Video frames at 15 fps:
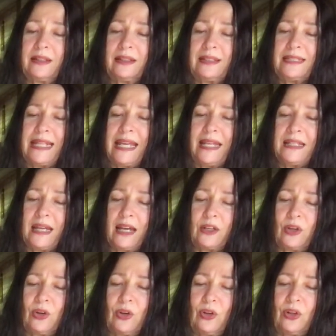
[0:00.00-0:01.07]
date, I
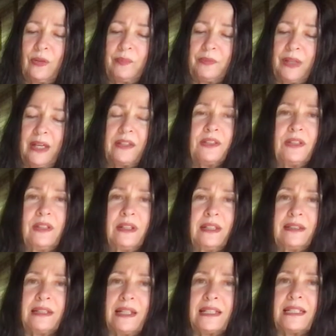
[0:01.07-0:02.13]
call a
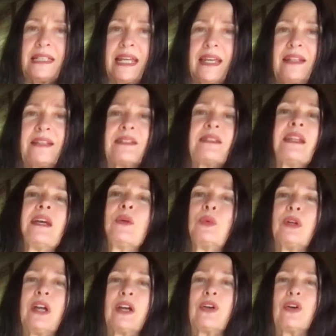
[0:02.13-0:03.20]
date is like what
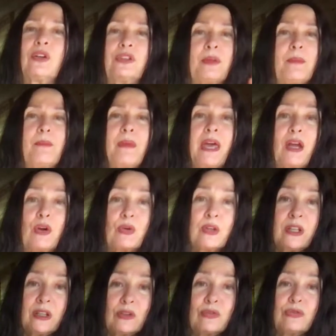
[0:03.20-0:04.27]
I call the
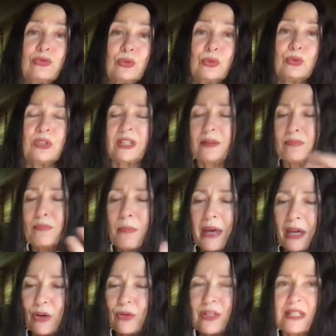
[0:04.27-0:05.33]
marrying food. It
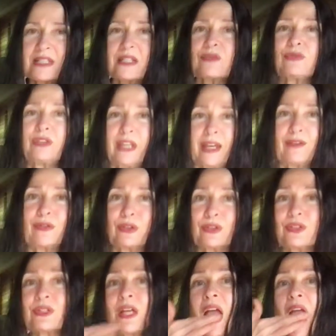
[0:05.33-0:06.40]
marries flavors.